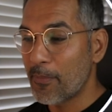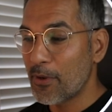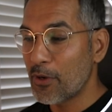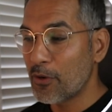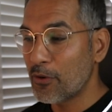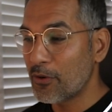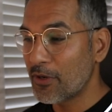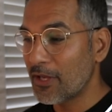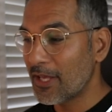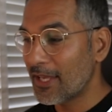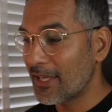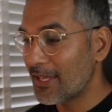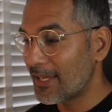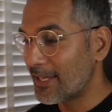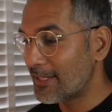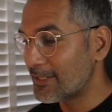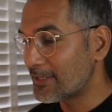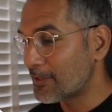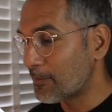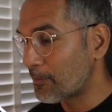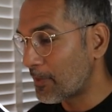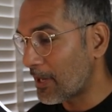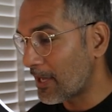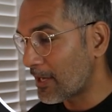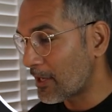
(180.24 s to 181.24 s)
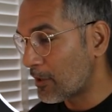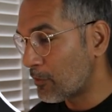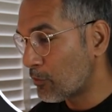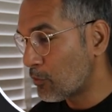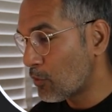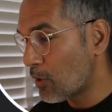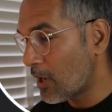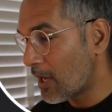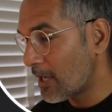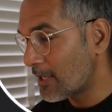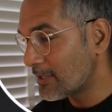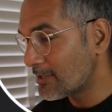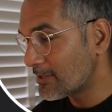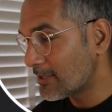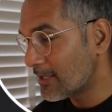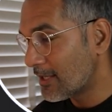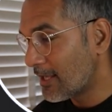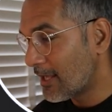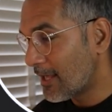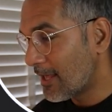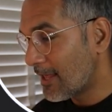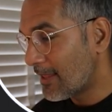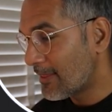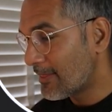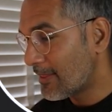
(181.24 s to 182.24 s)
building into black and white.
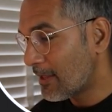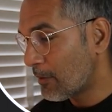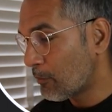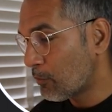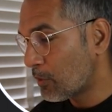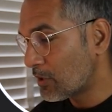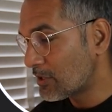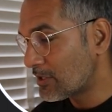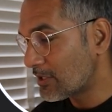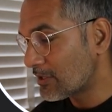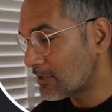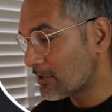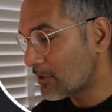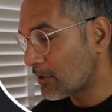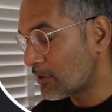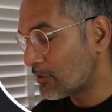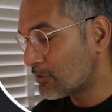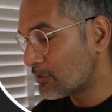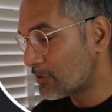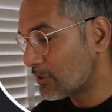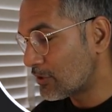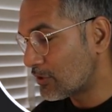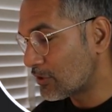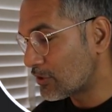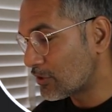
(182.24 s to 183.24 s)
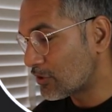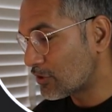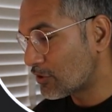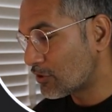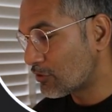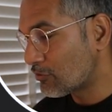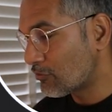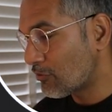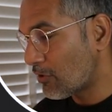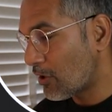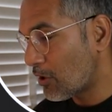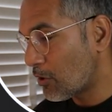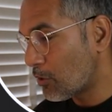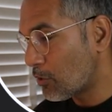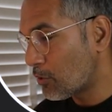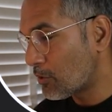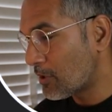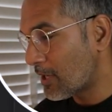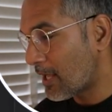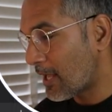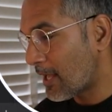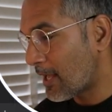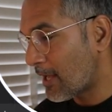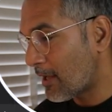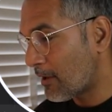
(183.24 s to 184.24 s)
Then we're just going to scroll
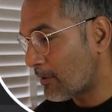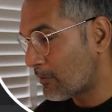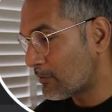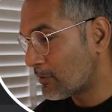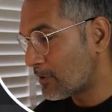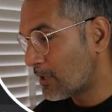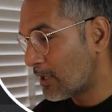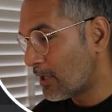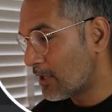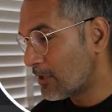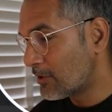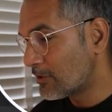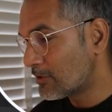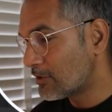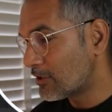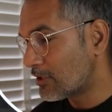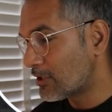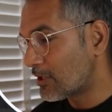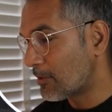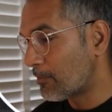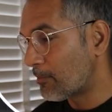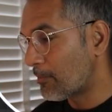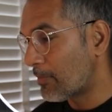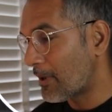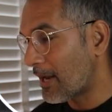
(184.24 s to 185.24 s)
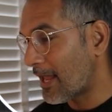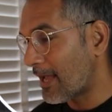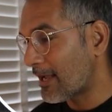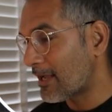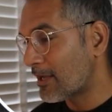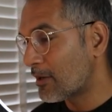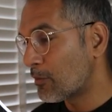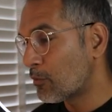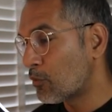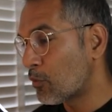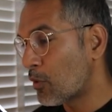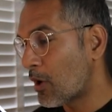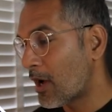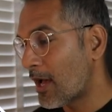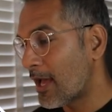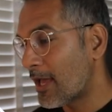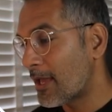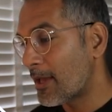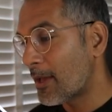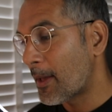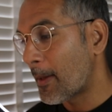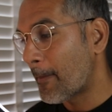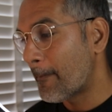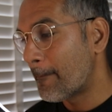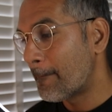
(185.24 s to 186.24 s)
down to the black and
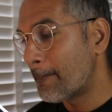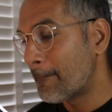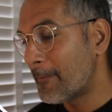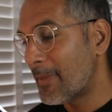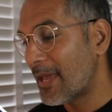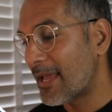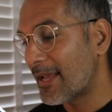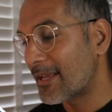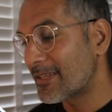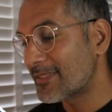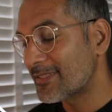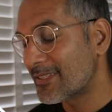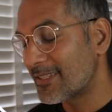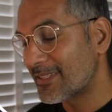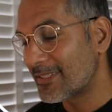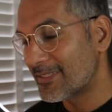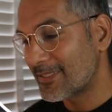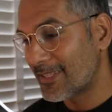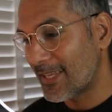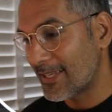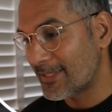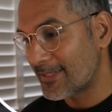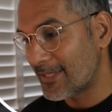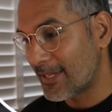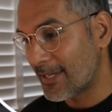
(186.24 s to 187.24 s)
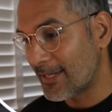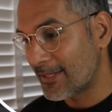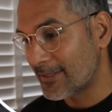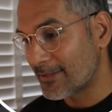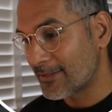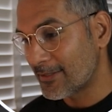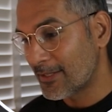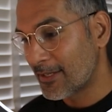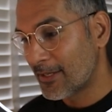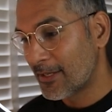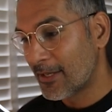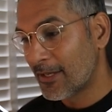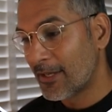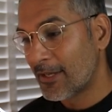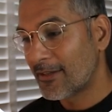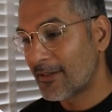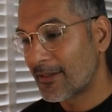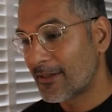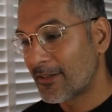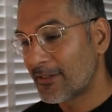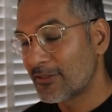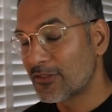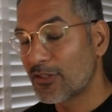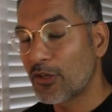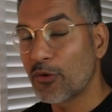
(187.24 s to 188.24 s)
white mix settings.
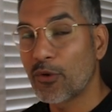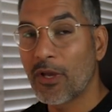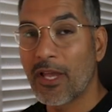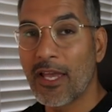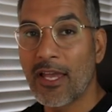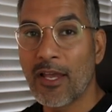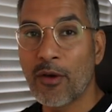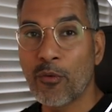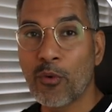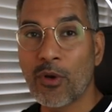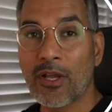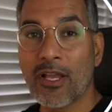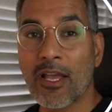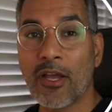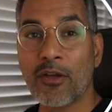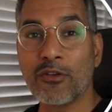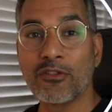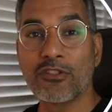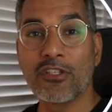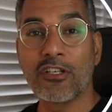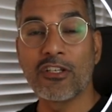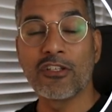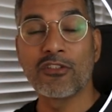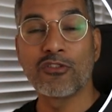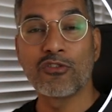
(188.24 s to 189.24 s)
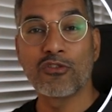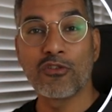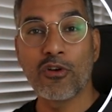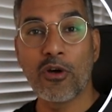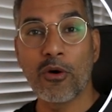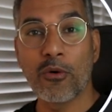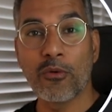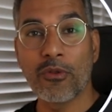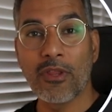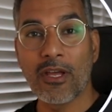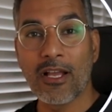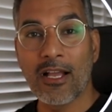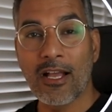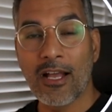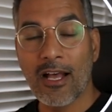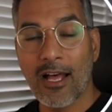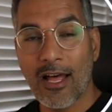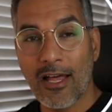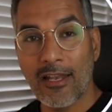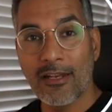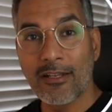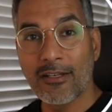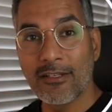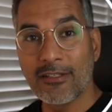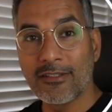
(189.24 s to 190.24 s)
So here we're going to control the
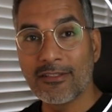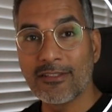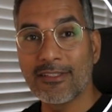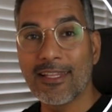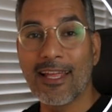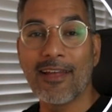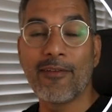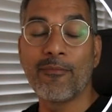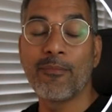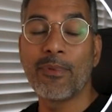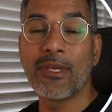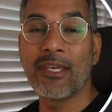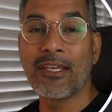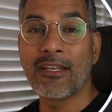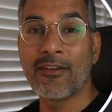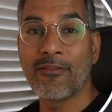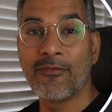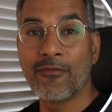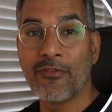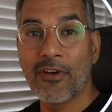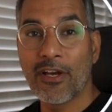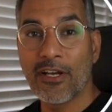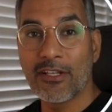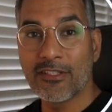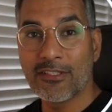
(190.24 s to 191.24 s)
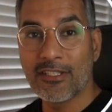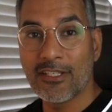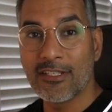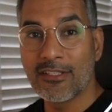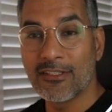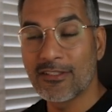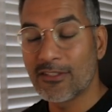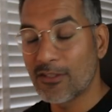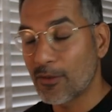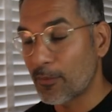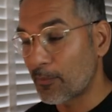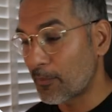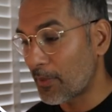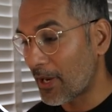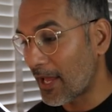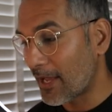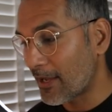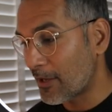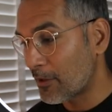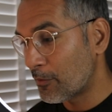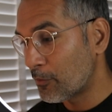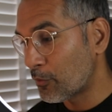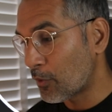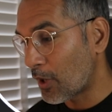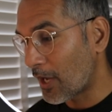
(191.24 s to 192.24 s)
colors that have been converted to
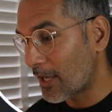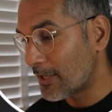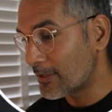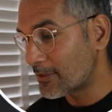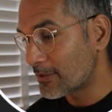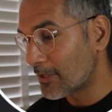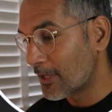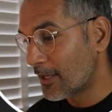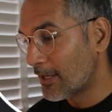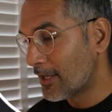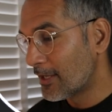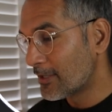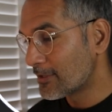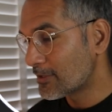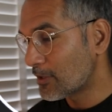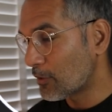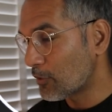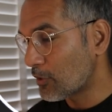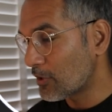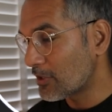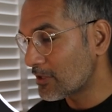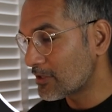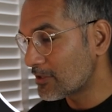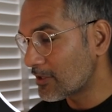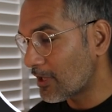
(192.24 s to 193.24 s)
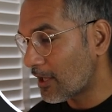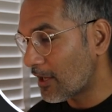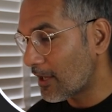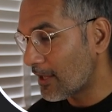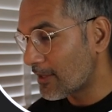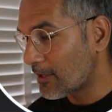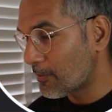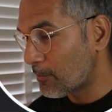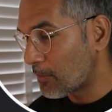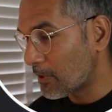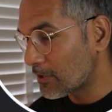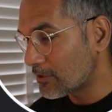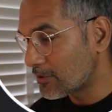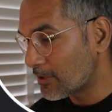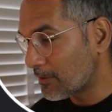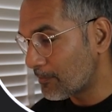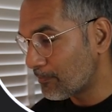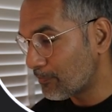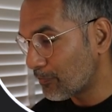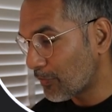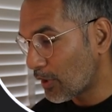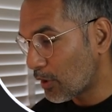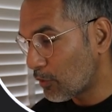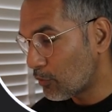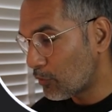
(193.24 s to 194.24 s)
black and white. So we're going to start at the
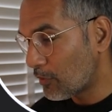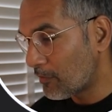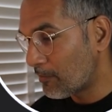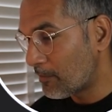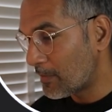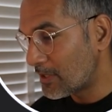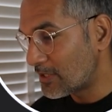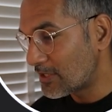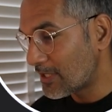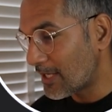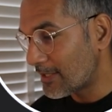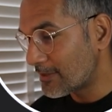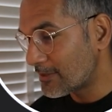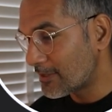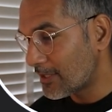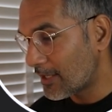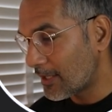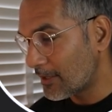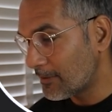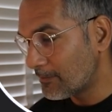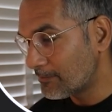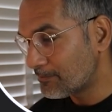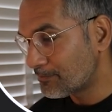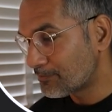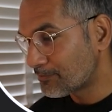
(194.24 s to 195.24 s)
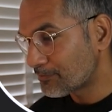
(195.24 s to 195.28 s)
bottom with magenta.